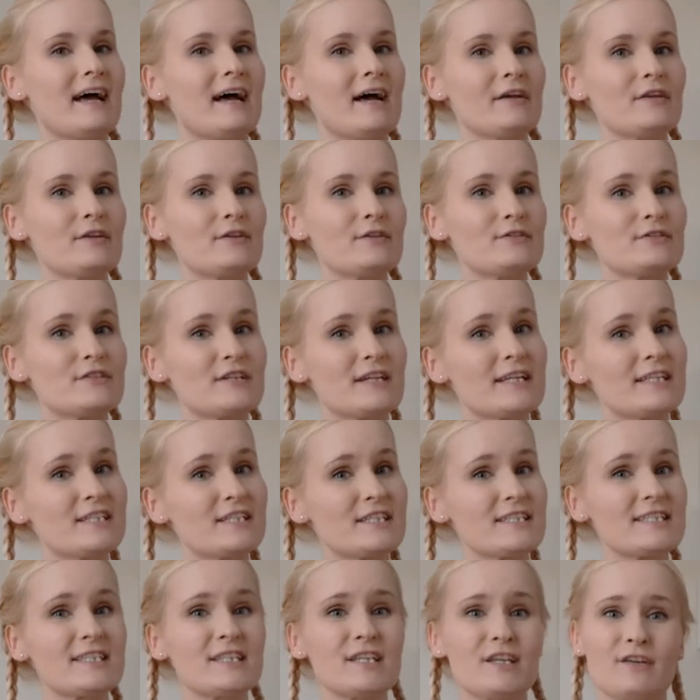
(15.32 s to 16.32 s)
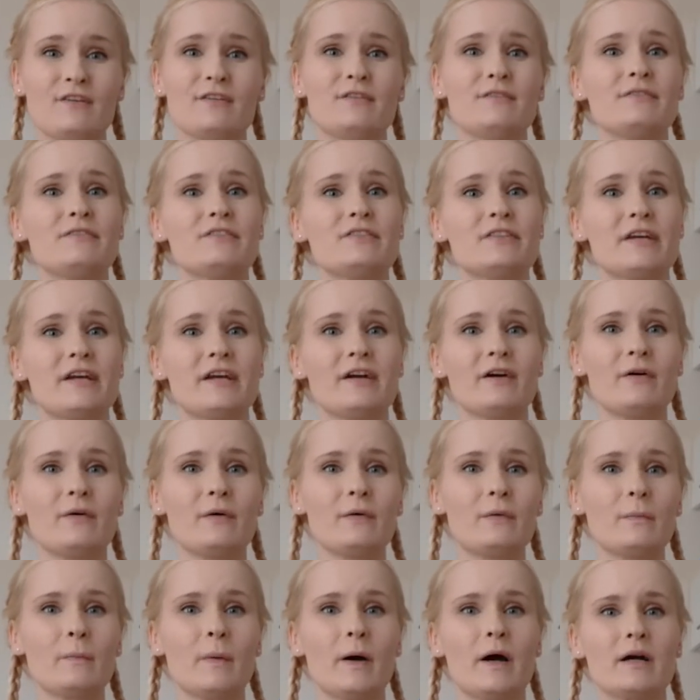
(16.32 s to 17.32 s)
usually just use their
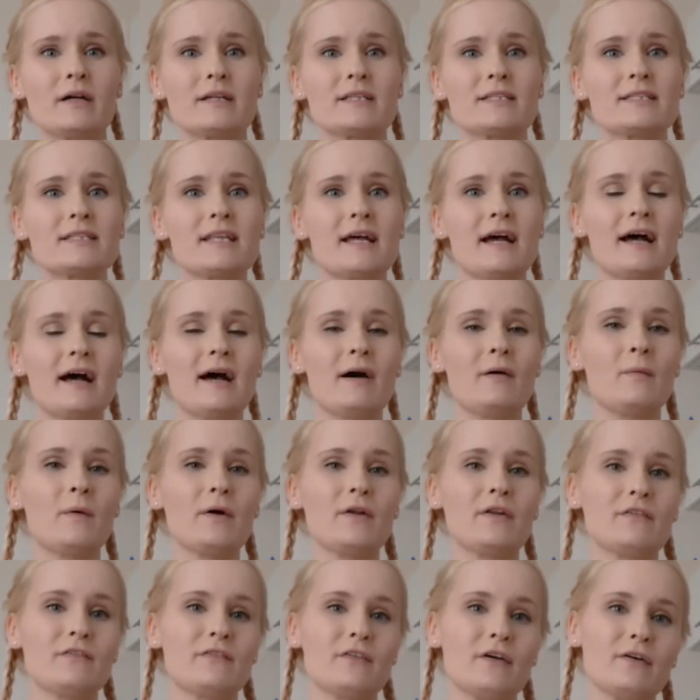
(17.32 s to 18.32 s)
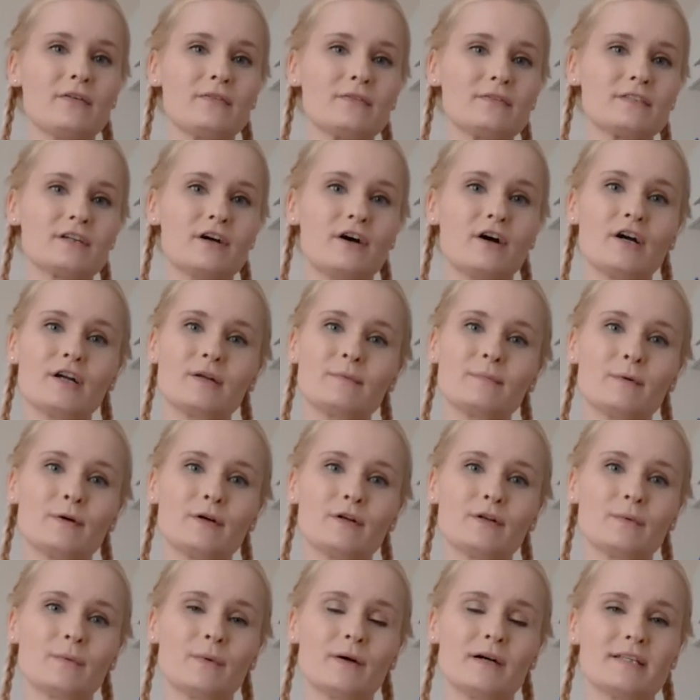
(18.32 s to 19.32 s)
own mugs, one of those
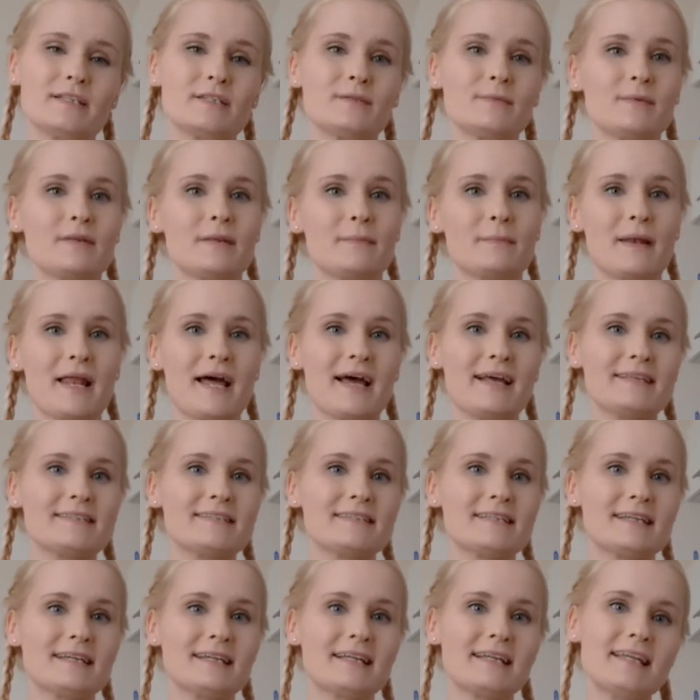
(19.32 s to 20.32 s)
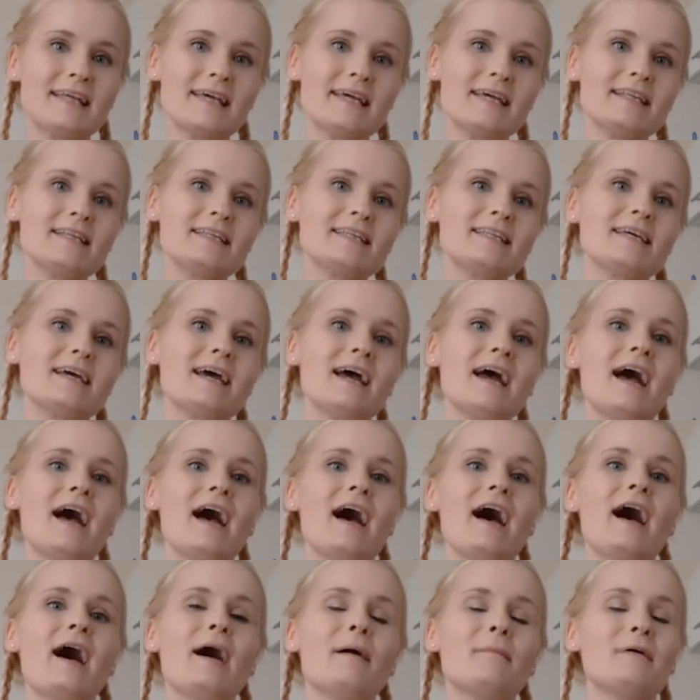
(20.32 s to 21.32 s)
cardboard ones with a plastic lid.
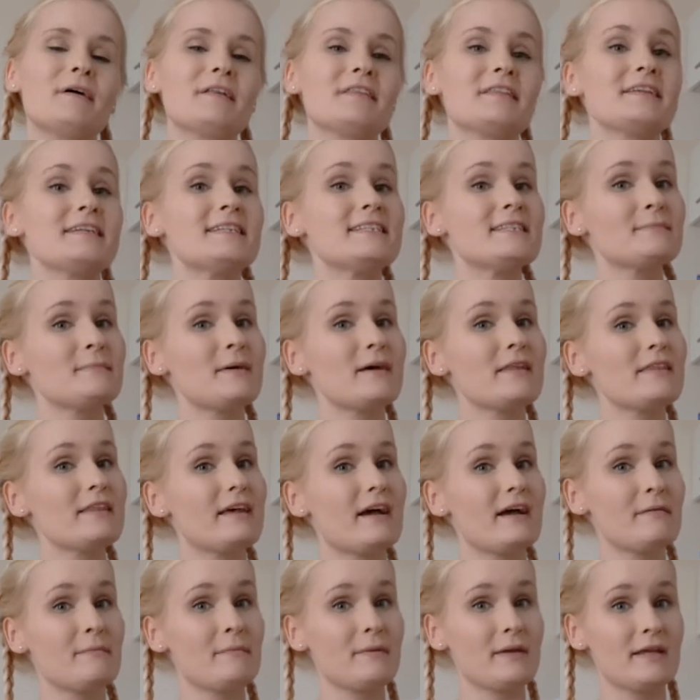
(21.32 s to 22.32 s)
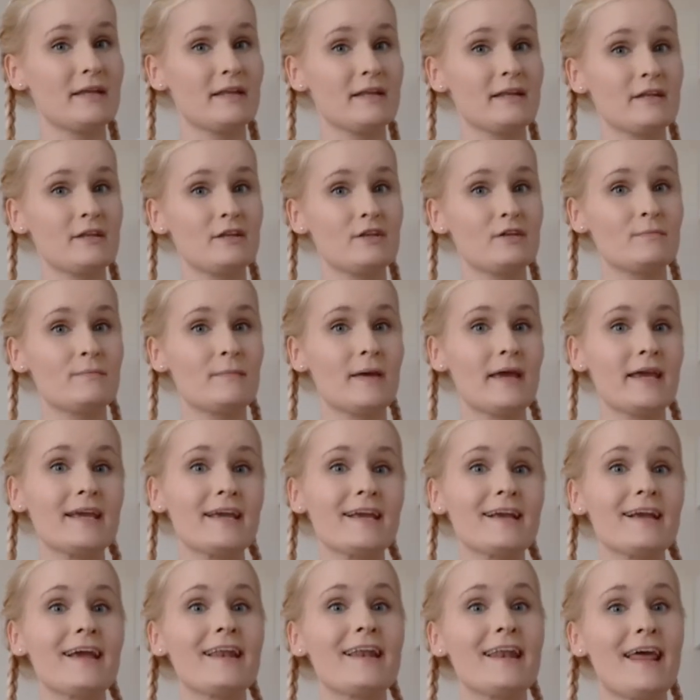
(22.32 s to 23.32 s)
But this month I've been
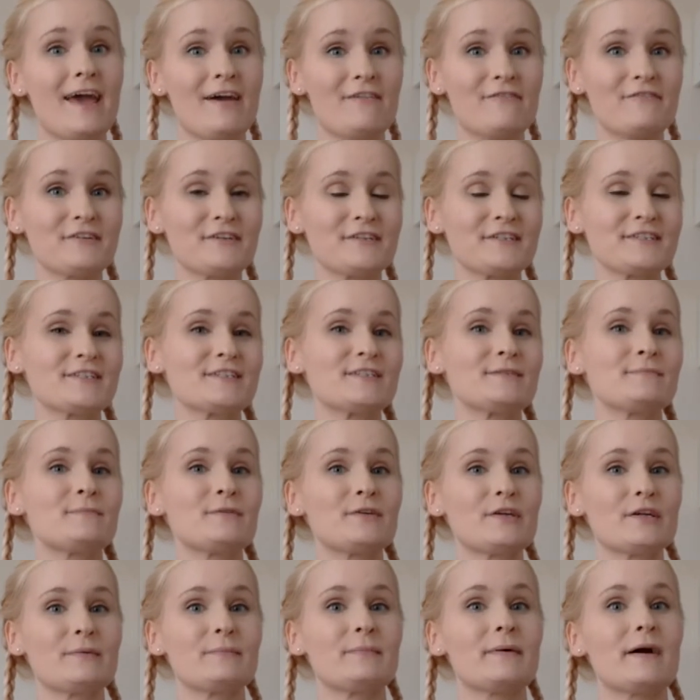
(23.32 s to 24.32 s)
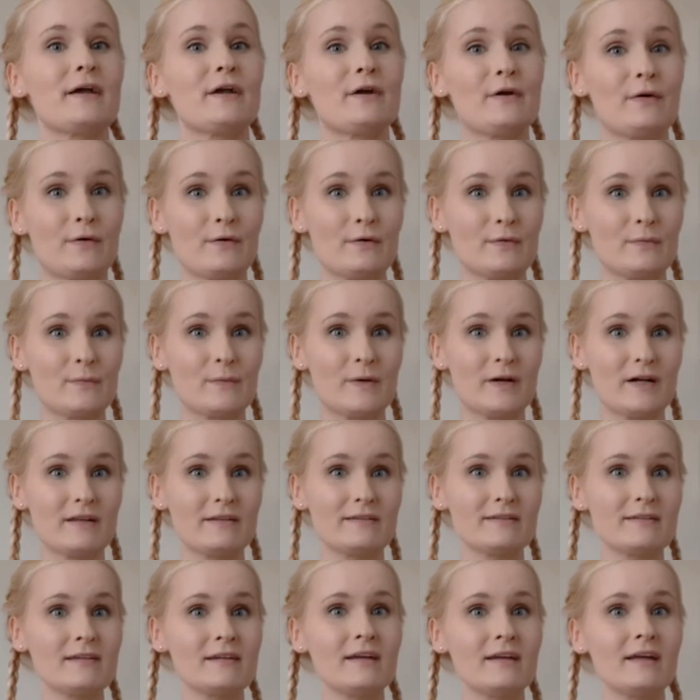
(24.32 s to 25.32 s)
making an effort to bring my own
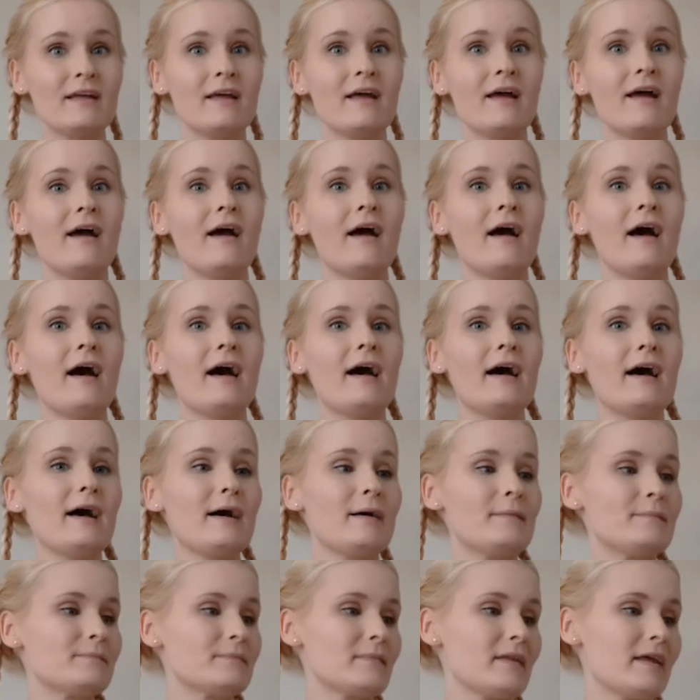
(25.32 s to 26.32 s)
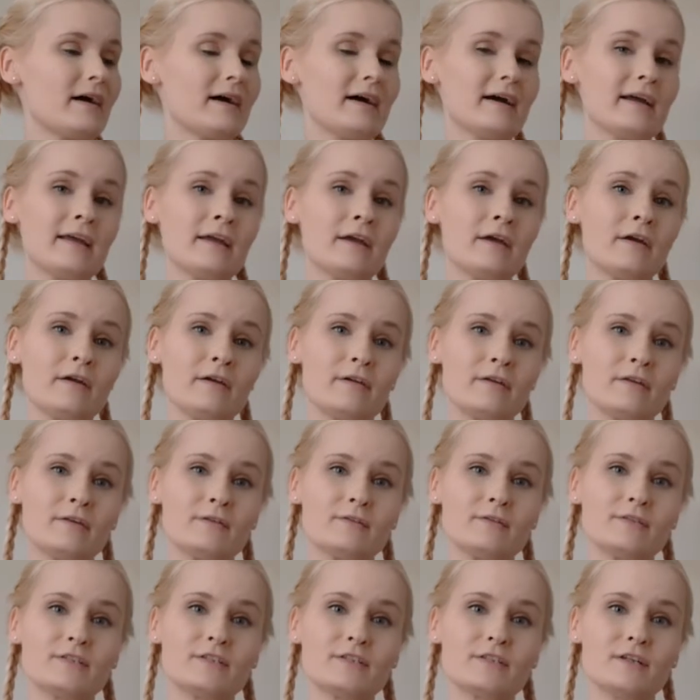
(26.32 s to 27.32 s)
one. I
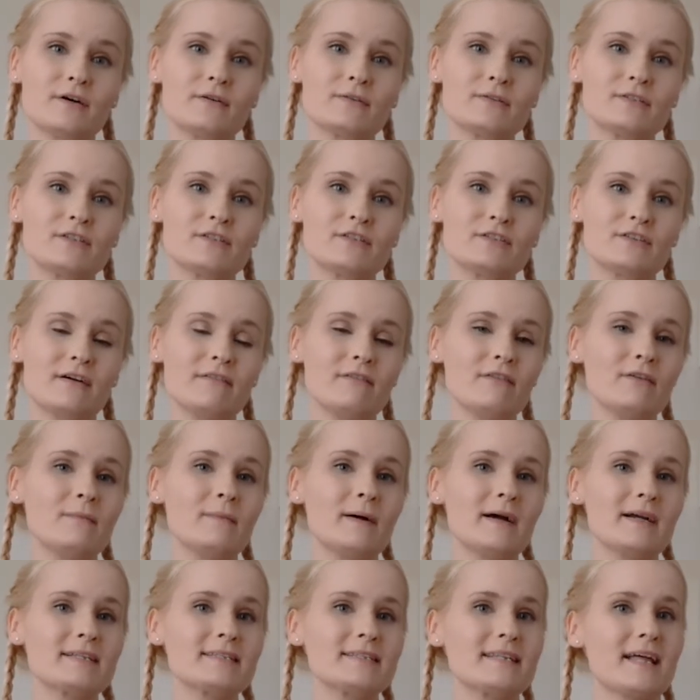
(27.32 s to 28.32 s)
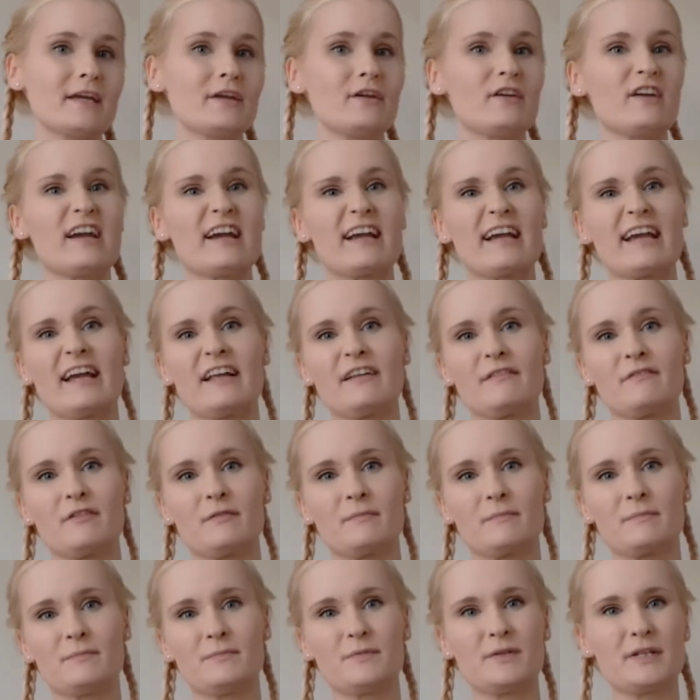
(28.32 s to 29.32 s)
use those travel mugs that you can get
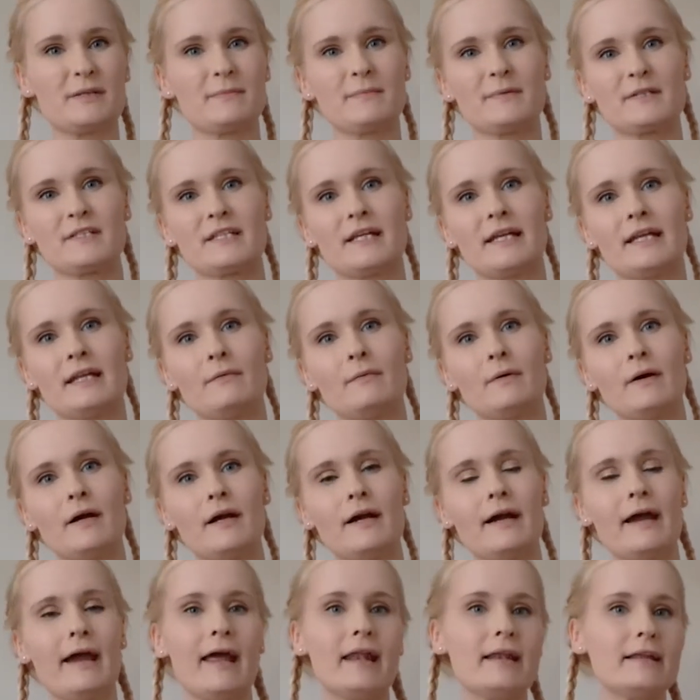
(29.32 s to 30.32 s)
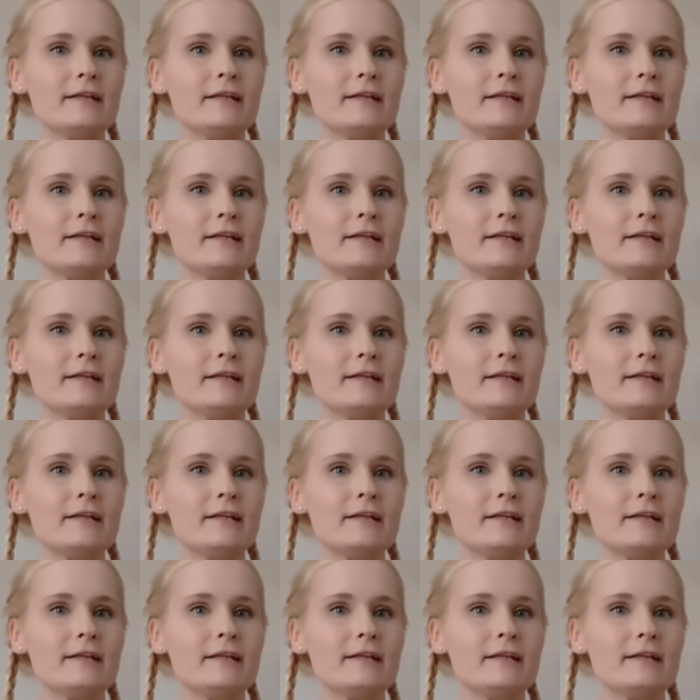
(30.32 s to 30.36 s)
from pretty much anywhere, any